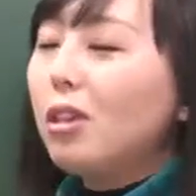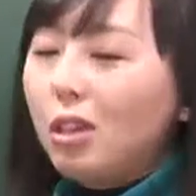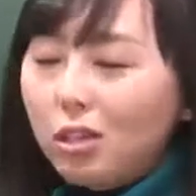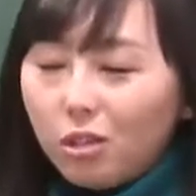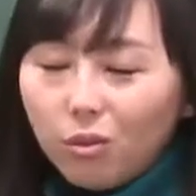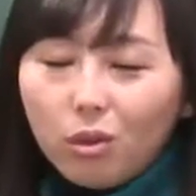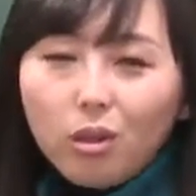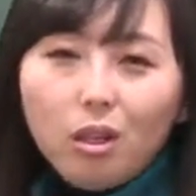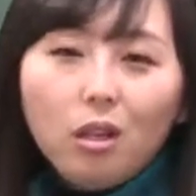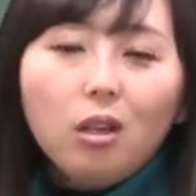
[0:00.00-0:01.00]
it's
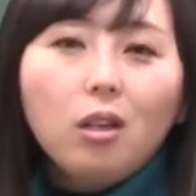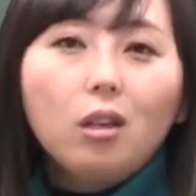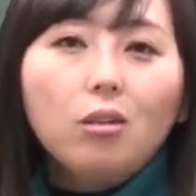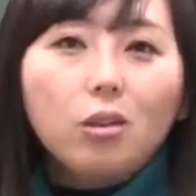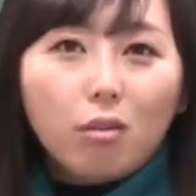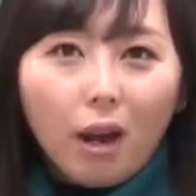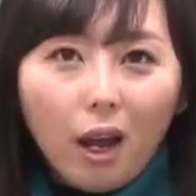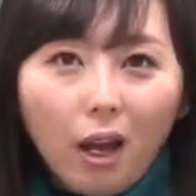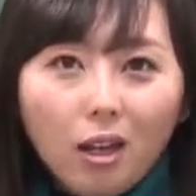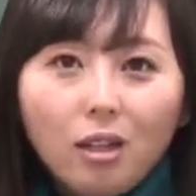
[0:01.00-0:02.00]
really
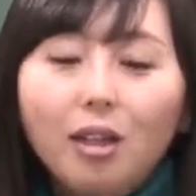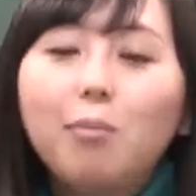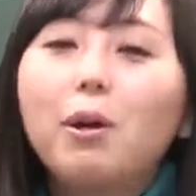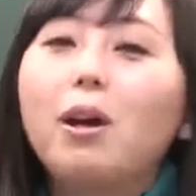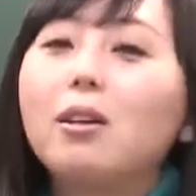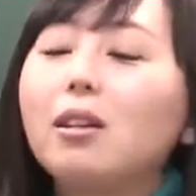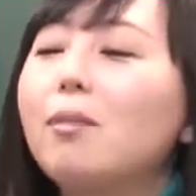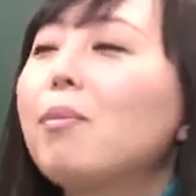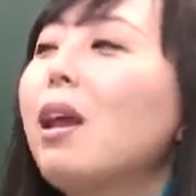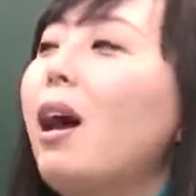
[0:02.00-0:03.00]
great, but
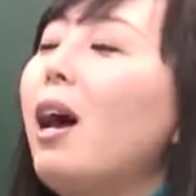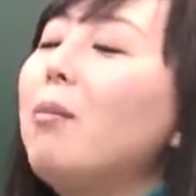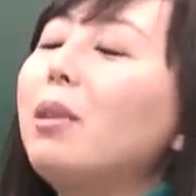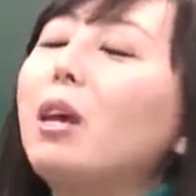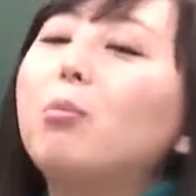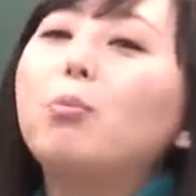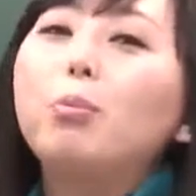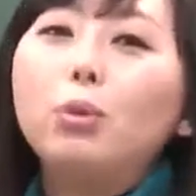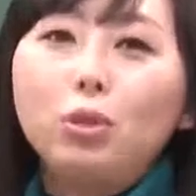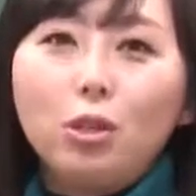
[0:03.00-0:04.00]
I'm
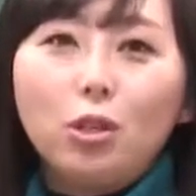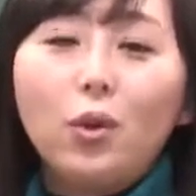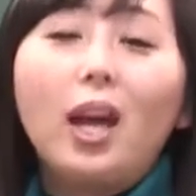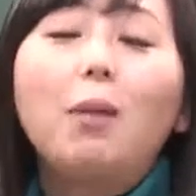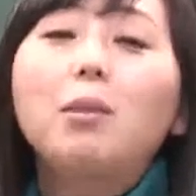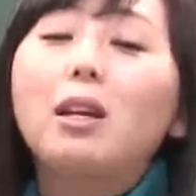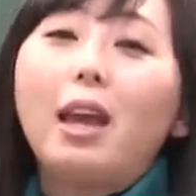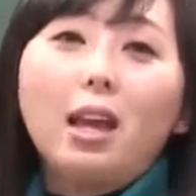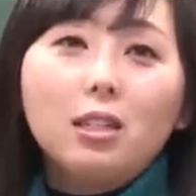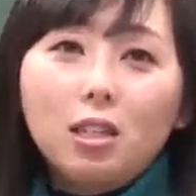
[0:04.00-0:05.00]
not pushing you, I'm not
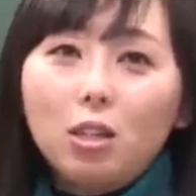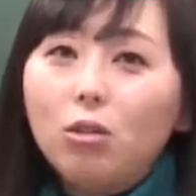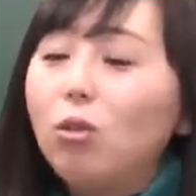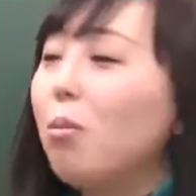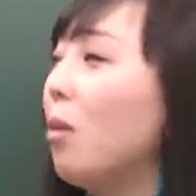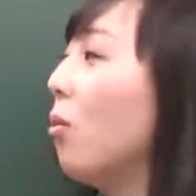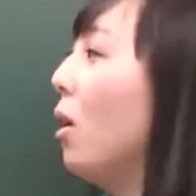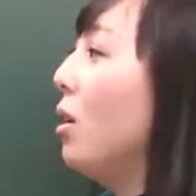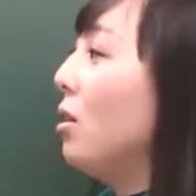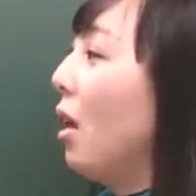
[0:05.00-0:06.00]
asking you to
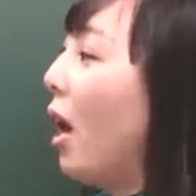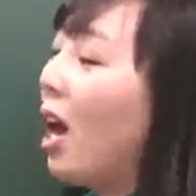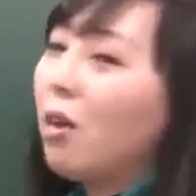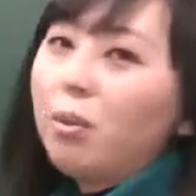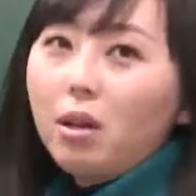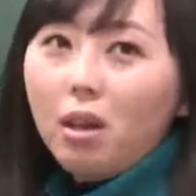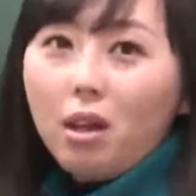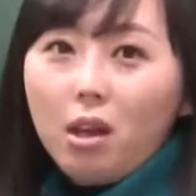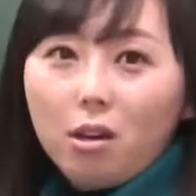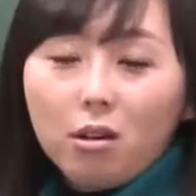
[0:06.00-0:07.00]
memorize
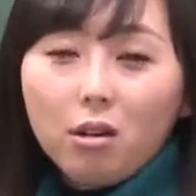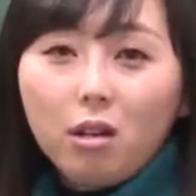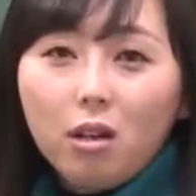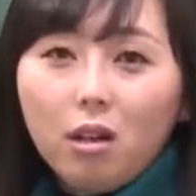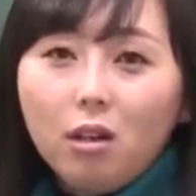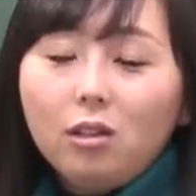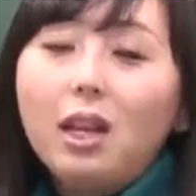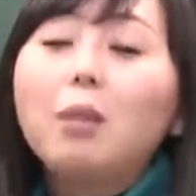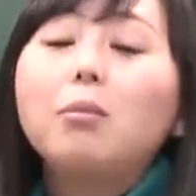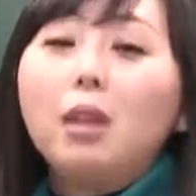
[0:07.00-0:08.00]
everything here. Just
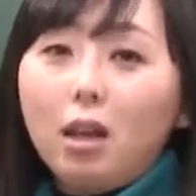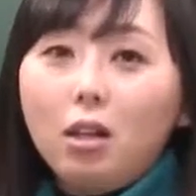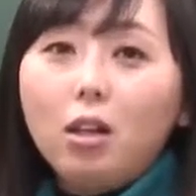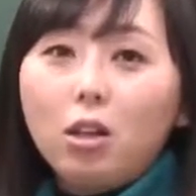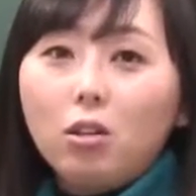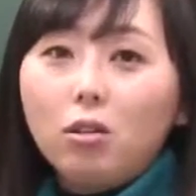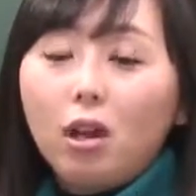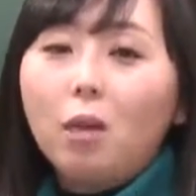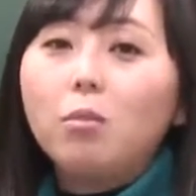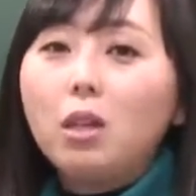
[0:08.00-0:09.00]
I'm telling you,
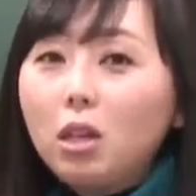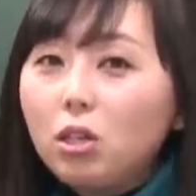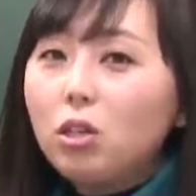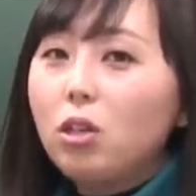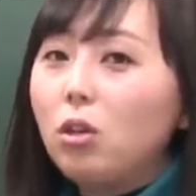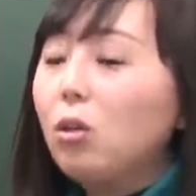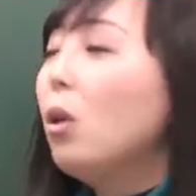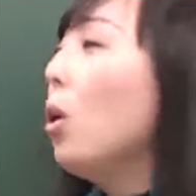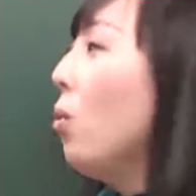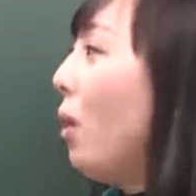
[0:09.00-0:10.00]
I'm teaching you,
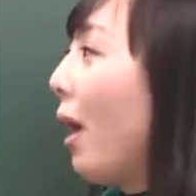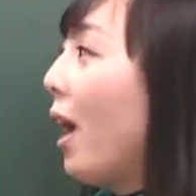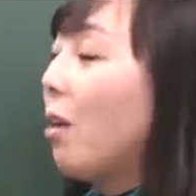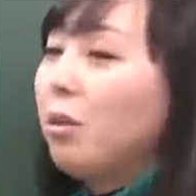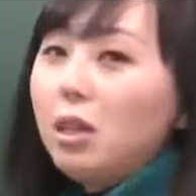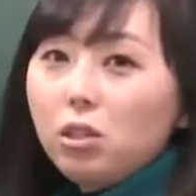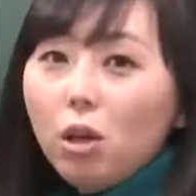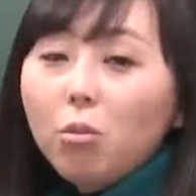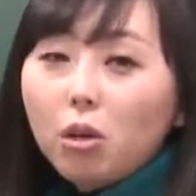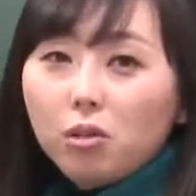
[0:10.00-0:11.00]
we have these
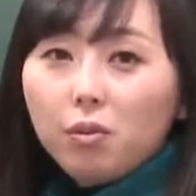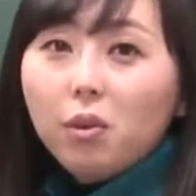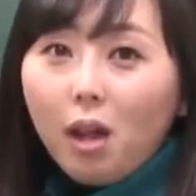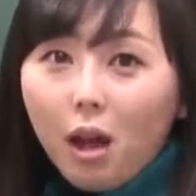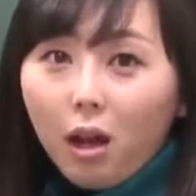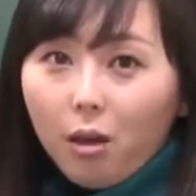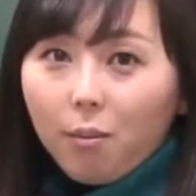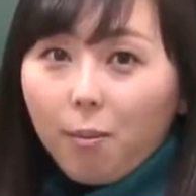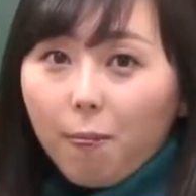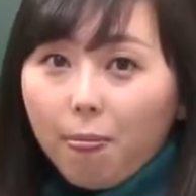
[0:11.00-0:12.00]
numbers for time.
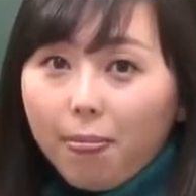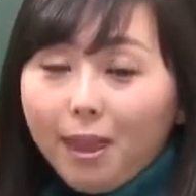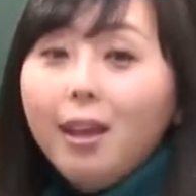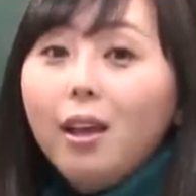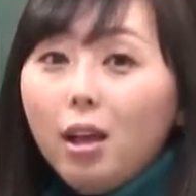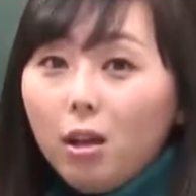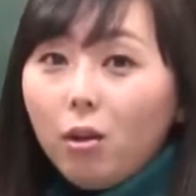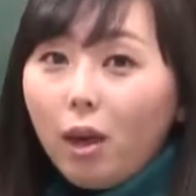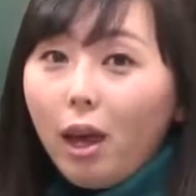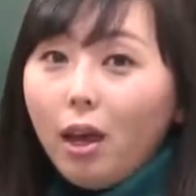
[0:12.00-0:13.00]

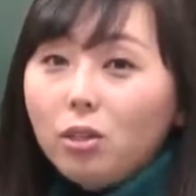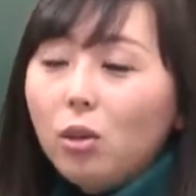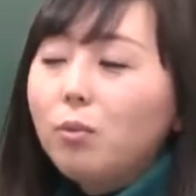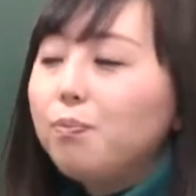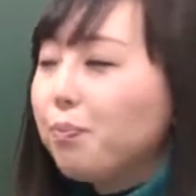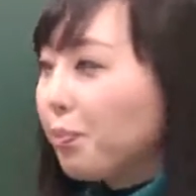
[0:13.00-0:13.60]
Okay? So